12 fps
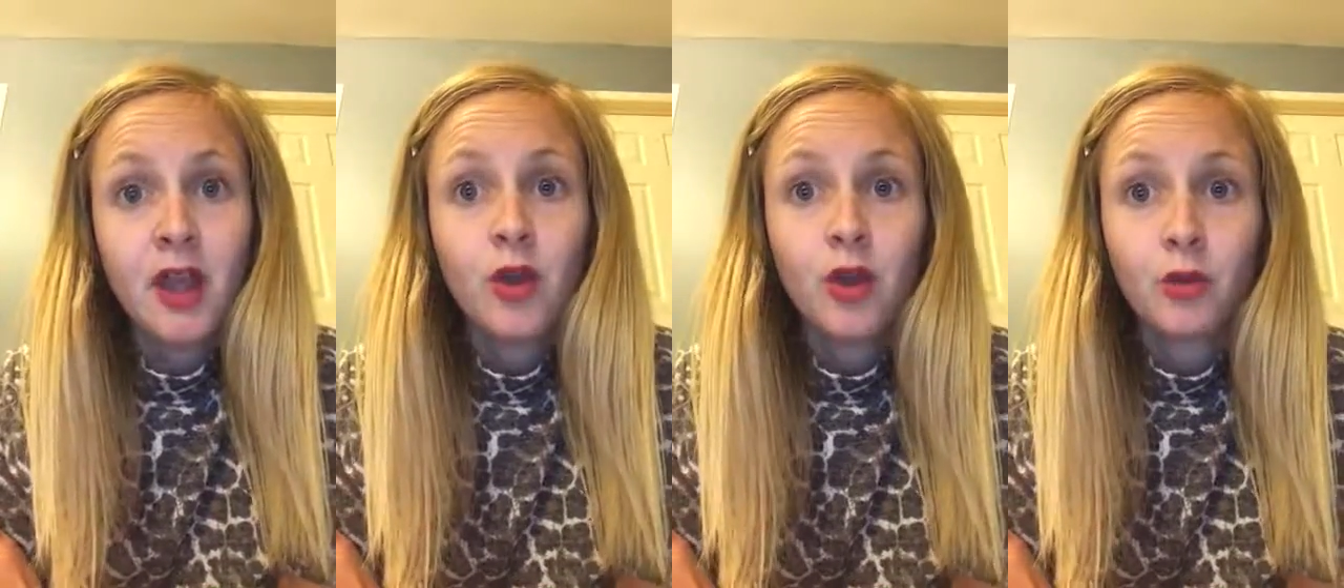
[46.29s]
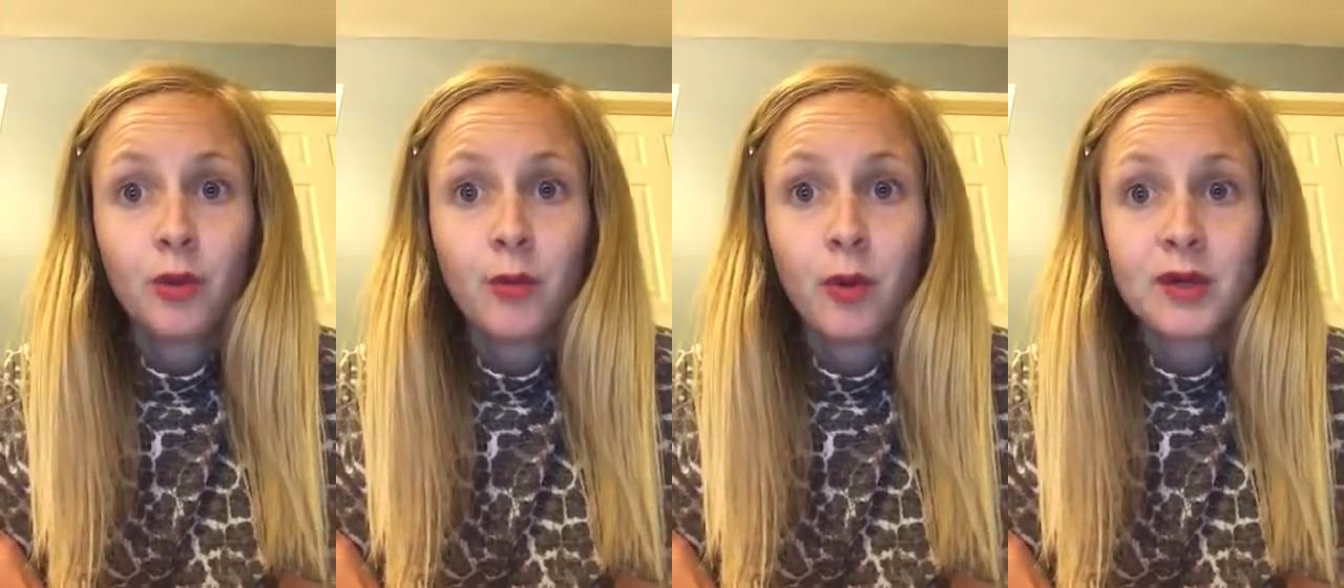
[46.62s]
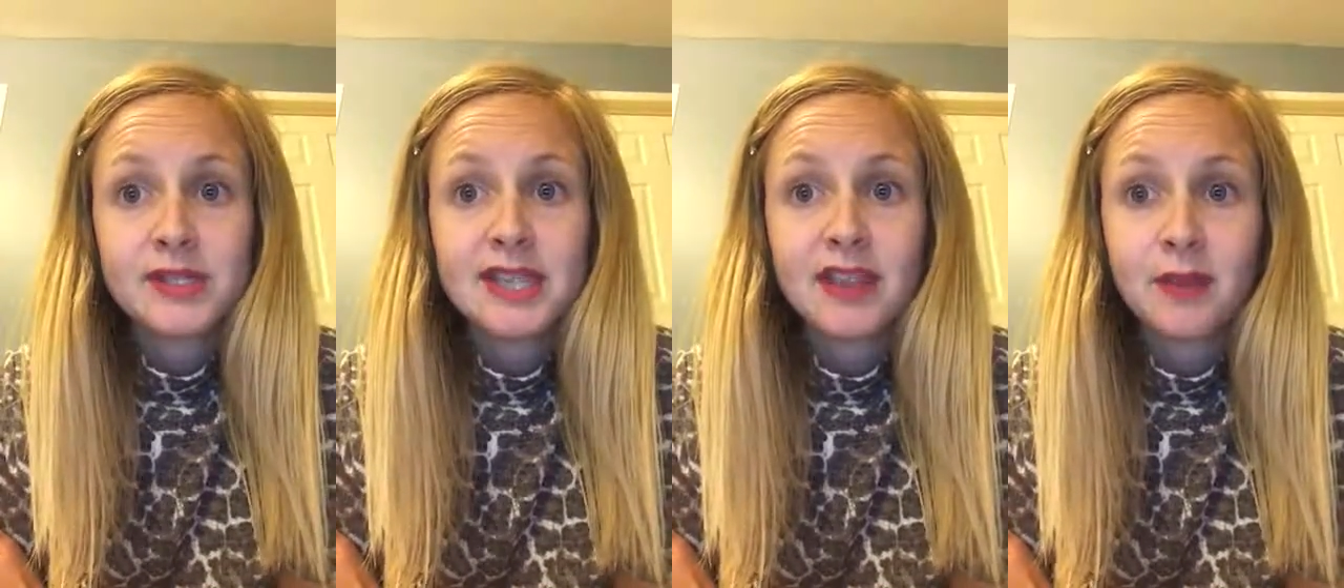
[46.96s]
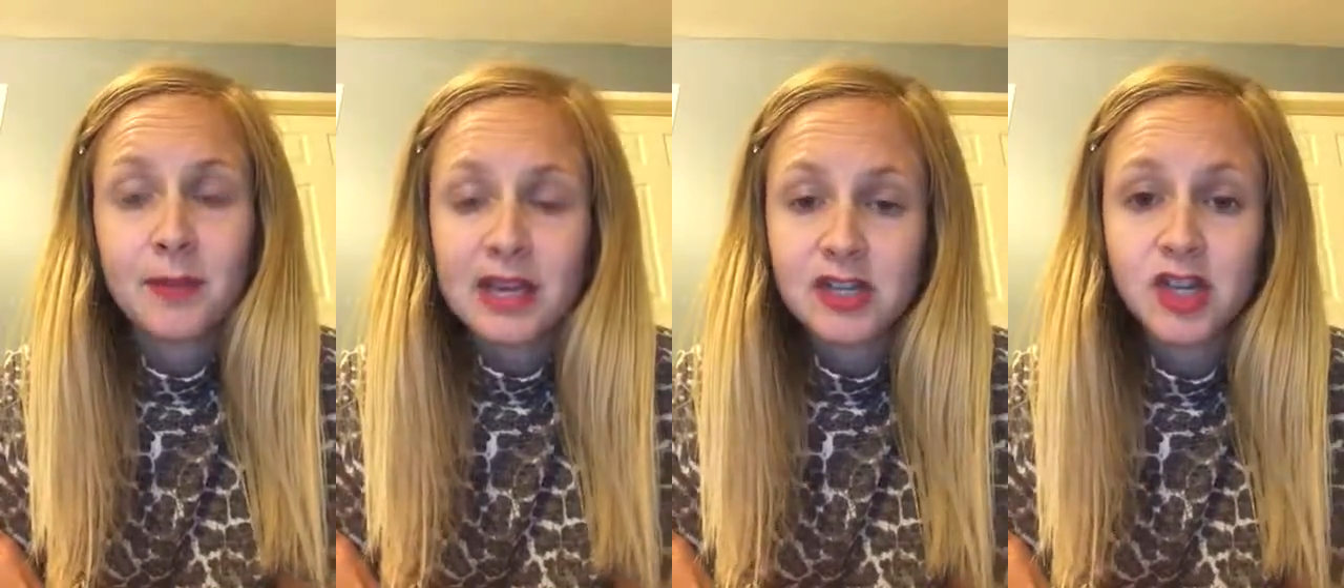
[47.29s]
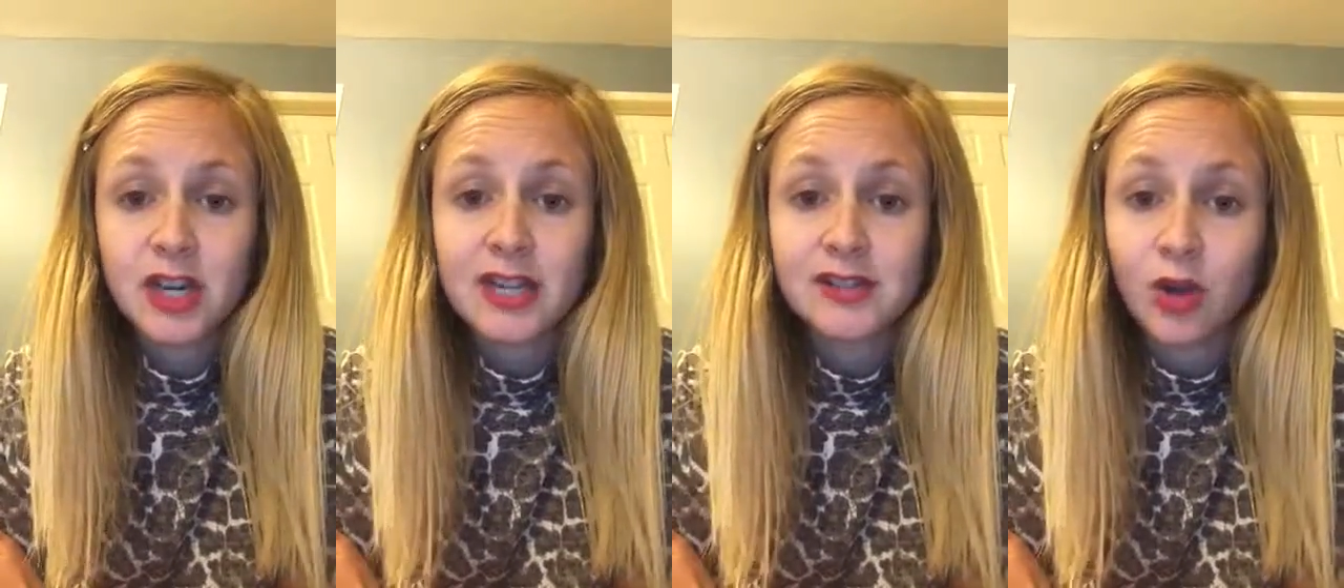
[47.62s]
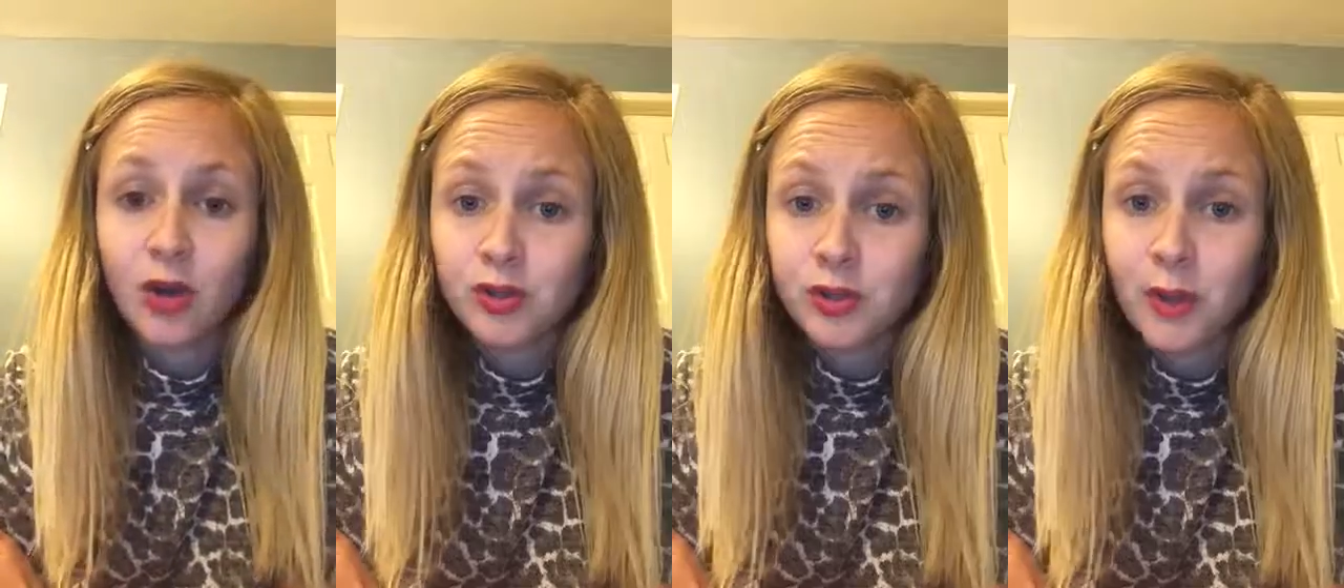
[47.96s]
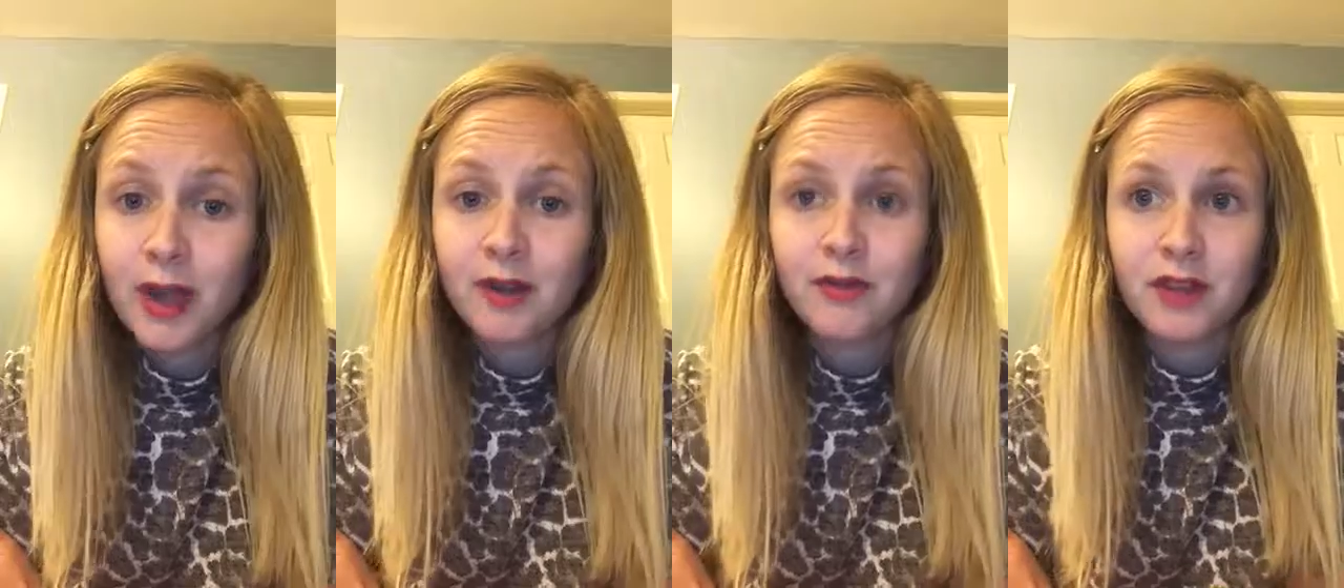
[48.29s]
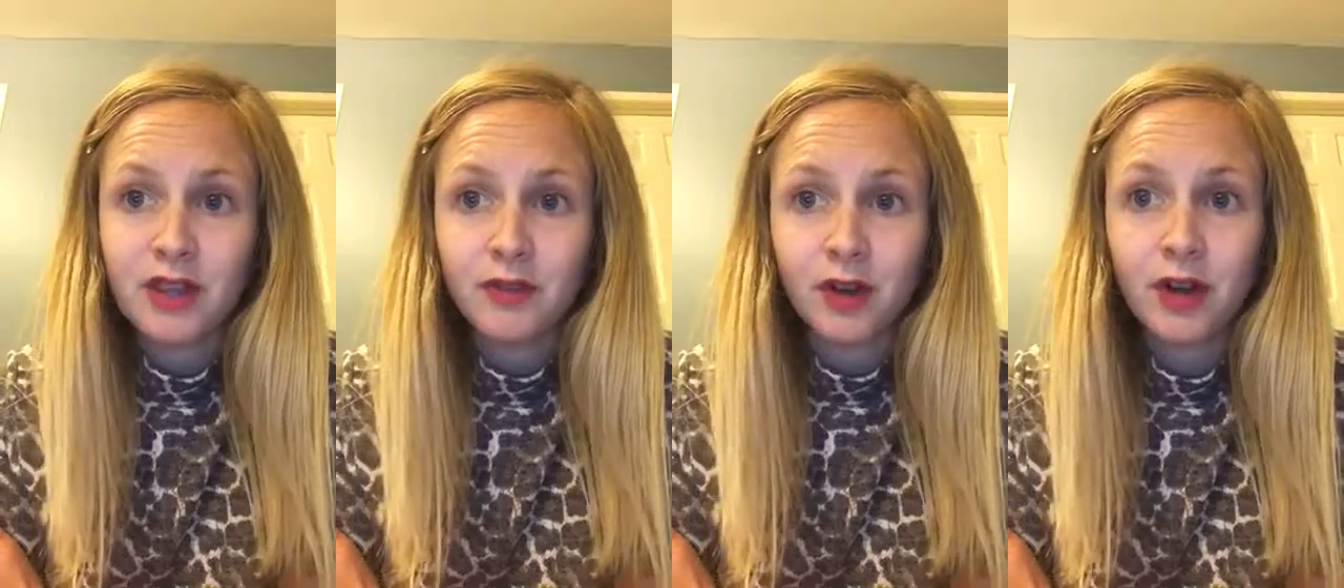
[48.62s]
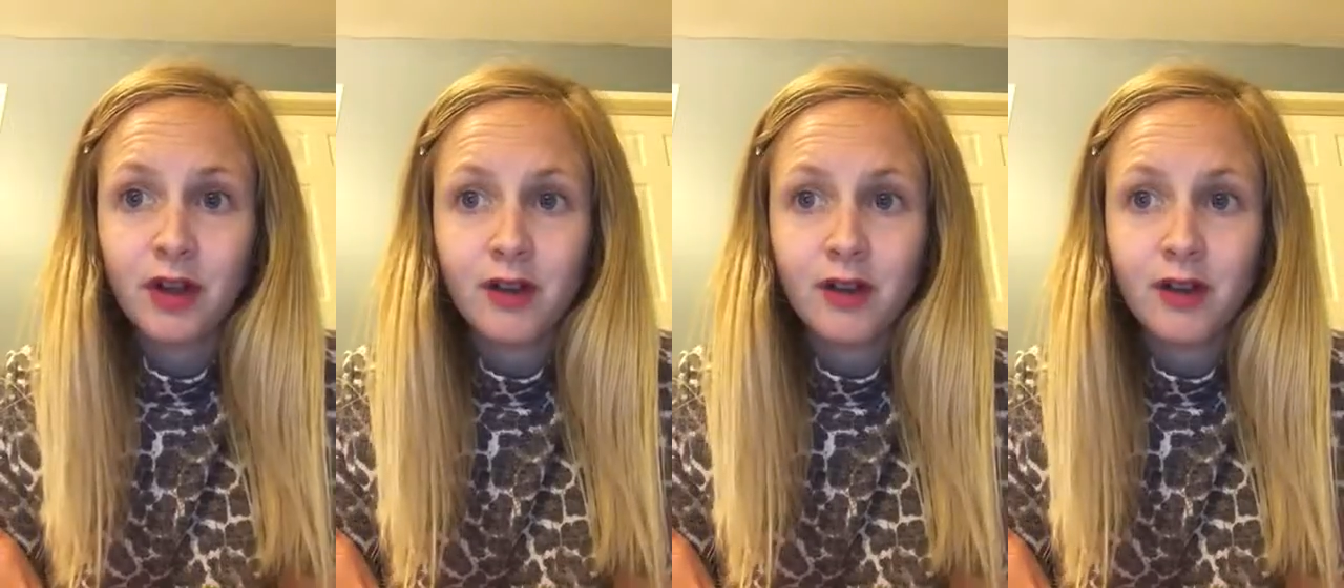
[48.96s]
who reports that the patient has also had a fever